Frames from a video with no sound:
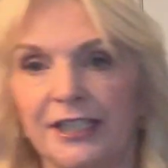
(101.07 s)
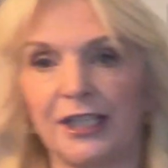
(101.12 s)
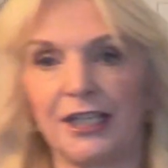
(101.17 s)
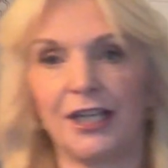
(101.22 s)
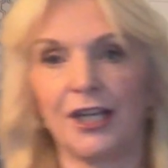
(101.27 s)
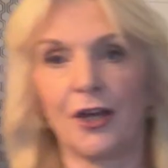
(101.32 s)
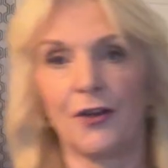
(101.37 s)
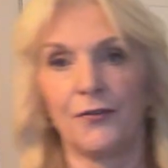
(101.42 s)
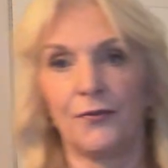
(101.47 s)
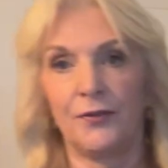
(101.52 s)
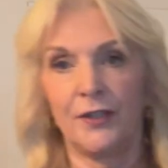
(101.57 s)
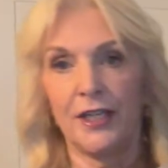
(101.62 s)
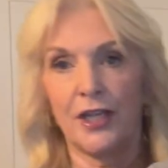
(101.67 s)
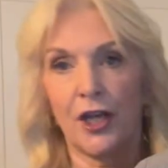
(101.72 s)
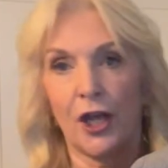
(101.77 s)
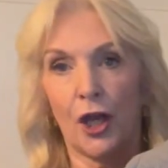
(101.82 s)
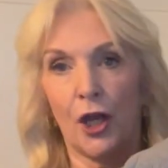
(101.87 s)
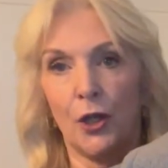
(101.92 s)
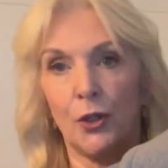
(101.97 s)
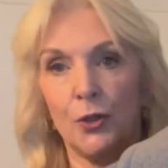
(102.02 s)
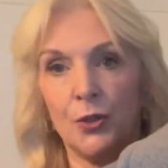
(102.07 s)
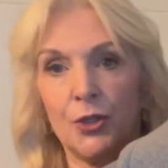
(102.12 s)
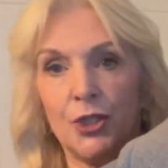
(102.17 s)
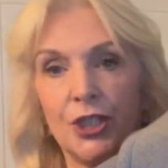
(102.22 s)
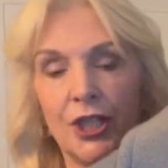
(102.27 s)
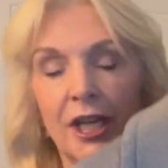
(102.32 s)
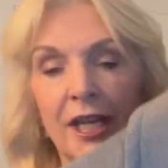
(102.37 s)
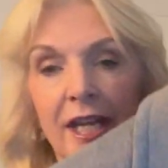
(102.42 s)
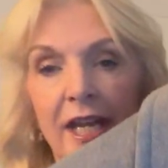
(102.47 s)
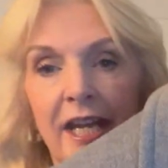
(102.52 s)
lovely coat
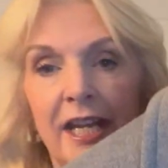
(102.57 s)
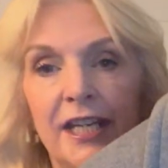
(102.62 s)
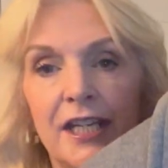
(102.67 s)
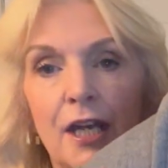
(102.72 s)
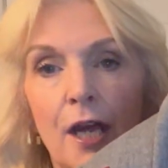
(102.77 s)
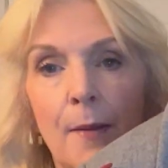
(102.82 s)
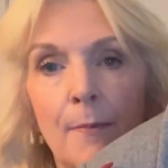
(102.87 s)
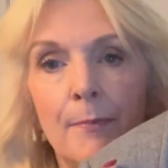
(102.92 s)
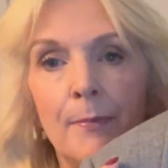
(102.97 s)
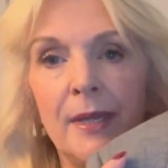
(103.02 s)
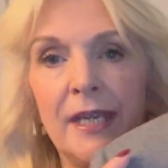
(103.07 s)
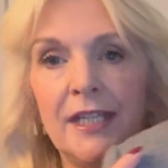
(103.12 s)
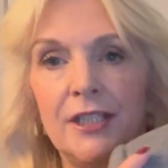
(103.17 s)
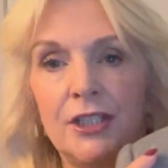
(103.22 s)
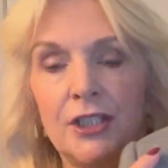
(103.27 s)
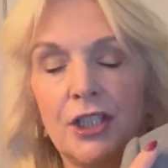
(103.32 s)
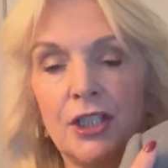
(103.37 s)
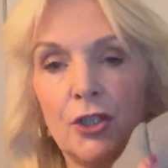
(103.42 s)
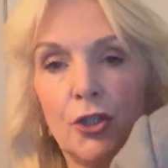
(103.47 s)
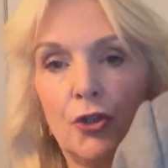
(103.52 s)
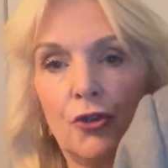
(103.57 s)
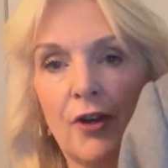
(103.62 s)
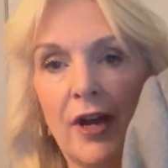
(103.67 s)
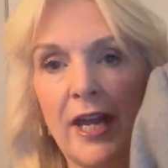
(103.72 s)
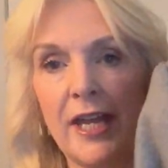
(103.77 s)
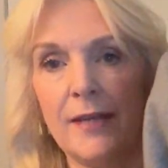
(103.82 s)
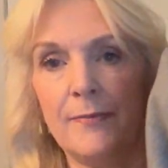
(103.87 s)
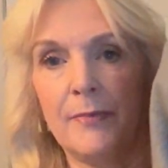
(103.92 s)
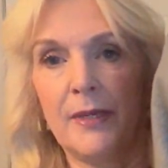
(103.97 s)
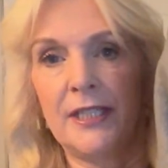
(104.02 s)
in a mid
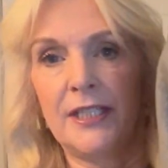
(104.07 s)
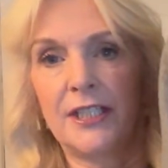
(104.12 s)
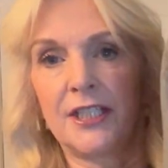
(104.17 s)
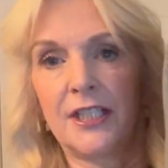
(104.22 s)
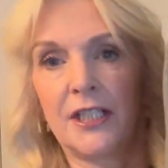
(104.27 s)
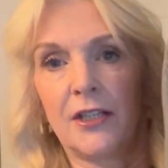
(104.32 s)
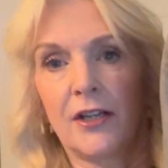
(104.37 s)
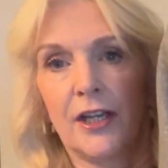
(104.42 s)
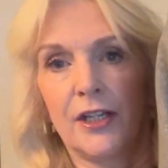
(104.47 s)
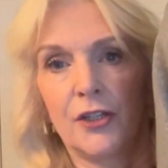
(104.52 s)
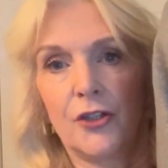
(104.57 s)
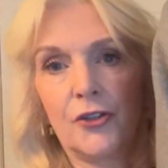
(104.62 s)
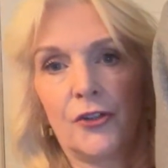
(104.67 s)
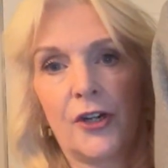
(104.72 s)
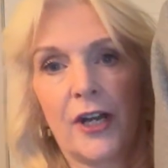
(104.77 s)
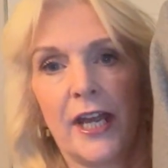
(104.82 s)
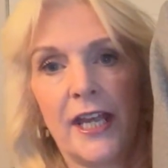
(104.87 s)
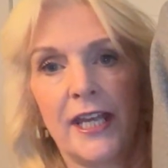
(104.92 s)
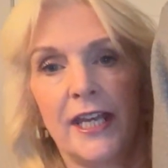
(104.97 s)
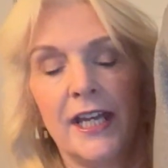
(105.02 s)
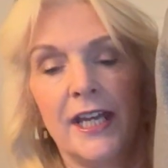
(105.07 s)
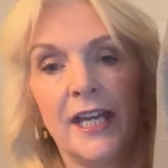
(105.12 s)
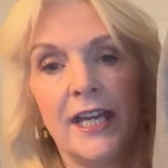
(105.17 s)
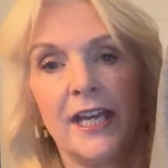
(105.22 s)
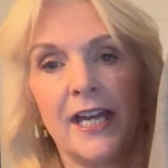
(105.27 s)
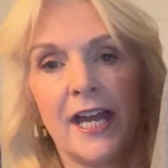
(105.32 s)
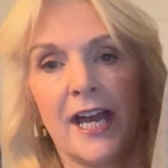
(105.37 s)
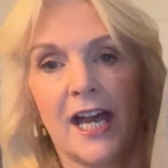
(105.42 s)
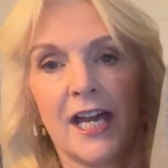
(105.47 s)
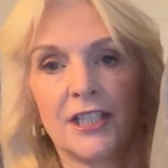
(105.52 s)
to light grey.
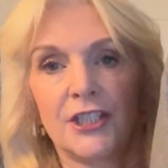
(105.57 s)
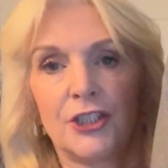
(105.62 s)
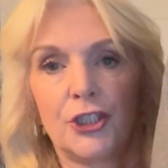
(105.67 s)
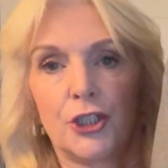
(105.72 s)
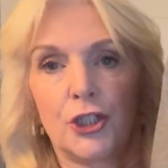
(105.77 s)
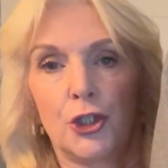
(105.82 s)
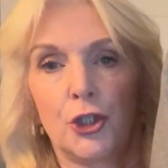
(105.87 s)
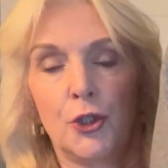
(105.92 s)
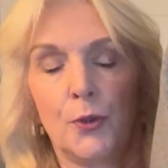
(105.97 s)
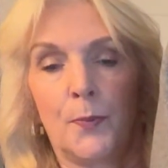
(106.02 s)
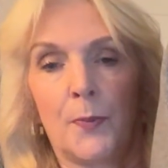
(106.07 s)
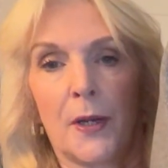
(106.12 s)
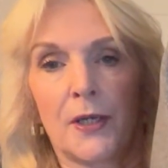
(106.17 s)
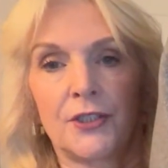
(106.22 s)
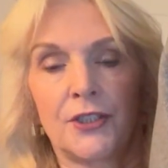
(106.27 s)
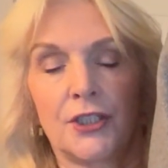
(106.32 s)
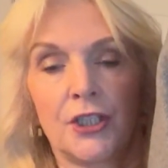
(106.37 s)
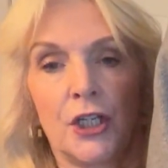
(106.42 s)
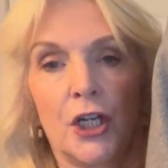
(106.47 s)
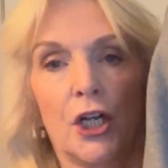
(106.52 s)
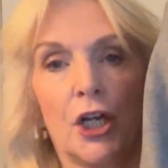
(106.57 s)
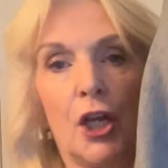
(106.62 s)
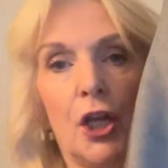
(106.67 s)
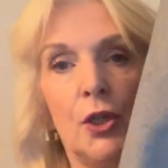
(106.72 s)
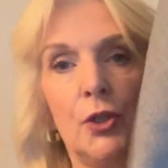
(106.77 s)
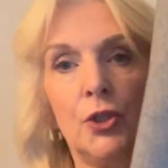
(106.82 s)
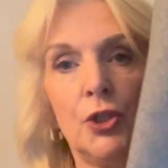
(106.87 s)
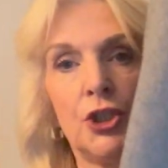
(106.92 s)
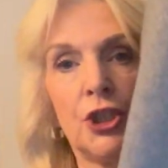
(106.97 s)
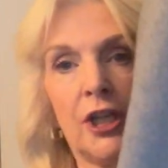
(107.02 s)
It has 2 button
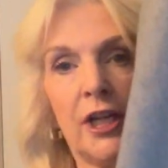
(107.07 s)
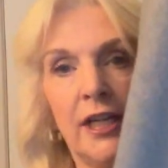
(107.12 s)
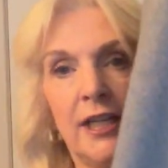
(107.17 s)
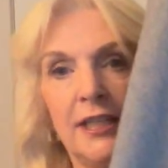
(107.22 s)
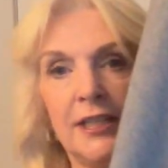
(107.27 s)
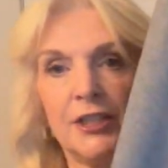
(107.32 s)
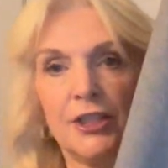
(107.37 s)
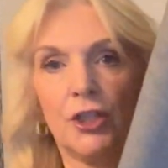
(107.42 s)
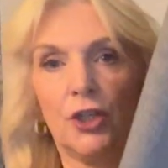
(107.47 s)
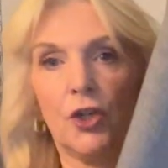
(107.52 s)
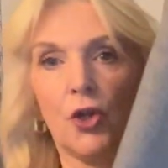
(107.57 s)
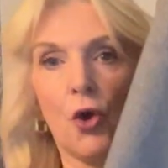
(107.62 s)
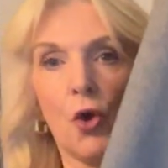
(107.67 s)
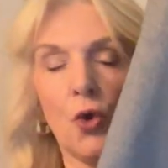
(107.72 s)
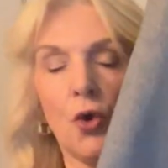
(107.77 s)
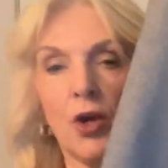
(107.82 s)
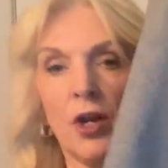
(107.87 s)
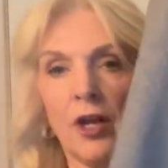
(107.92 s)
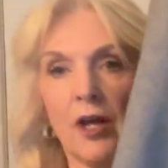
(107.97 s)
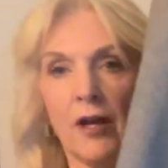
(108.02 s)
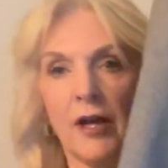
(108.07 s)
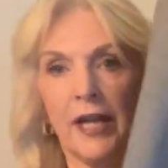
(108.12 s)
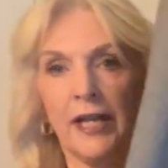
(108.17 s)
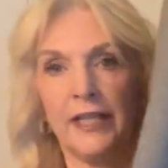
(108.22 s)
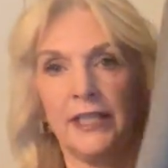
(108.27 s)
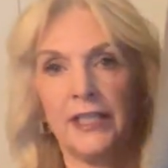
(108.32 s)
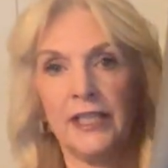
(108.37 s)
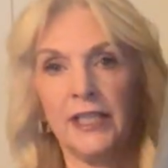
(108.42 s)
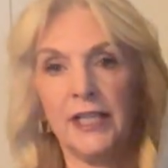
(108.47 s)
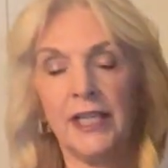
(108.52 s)
closure. It's a long
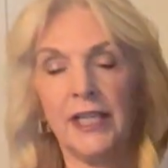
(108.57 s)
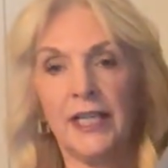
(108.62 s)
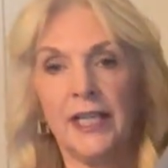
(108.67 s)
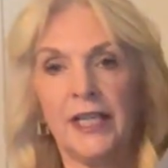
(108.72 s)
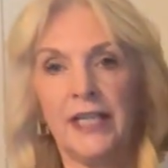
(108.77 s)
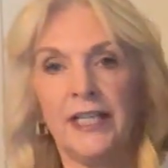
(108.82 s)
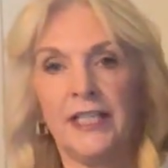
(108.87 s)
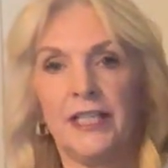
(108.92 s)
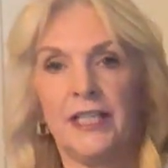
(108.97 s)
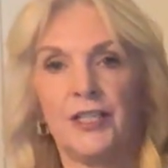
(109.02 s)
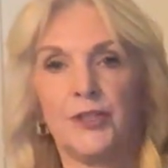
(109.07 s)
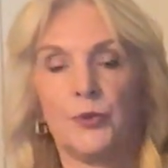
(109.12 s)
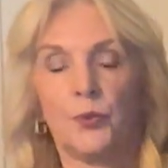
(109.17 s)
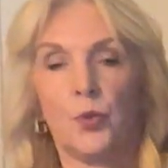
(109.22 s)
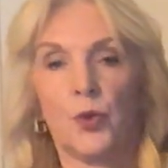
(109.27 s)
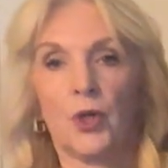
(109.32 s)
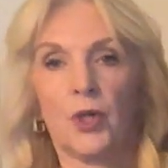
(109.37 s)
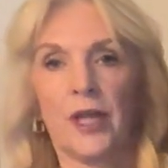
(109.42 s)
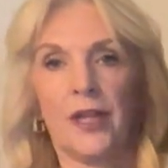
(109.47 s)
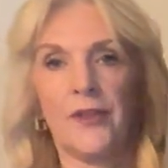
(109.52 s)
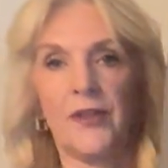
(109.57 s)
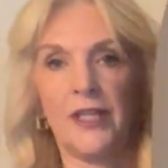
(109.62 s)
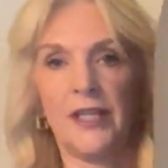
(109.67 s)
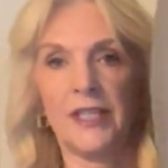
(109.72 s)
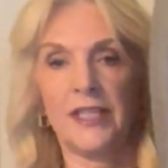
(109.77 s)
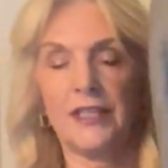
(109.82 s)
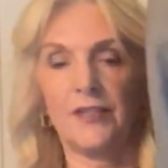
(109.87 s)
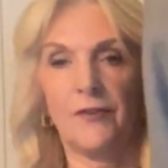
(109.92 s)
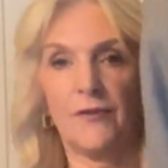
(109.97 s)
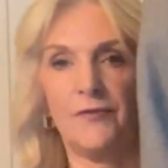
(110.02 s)
line. It is wool. I think
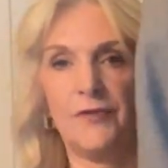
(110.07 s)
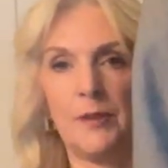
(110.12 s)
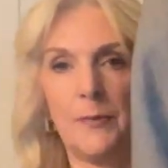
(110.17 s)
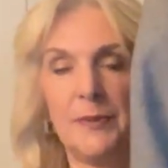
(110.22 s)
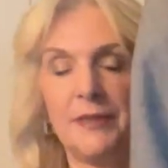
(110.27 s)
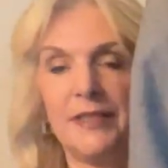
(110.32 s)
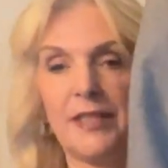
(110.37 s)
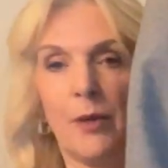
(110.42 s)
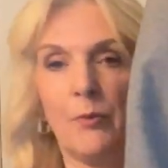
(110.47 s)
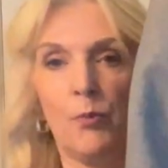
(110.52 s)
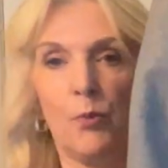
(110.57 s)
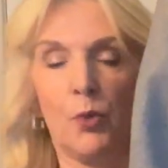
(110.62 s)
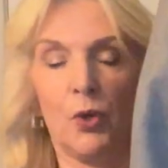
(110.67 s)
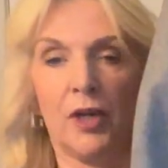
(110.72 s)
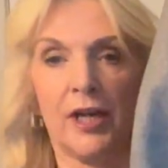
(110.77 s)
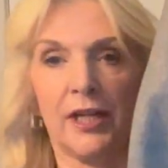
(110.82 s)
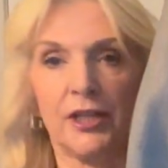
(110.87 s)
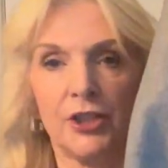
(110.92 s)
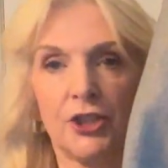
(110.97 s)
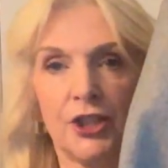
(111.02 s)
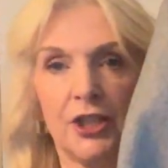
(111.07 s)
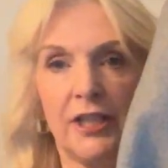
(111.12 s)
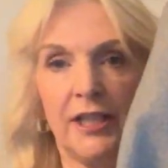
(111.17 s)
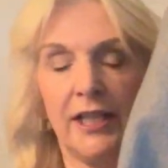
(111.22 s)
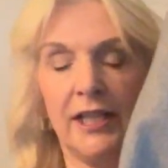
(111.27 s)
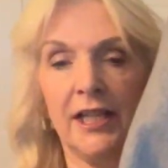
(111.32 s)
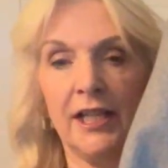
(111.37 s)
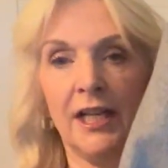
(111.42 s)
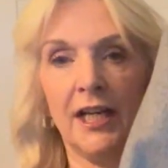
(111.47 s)
it's 50% wool actually.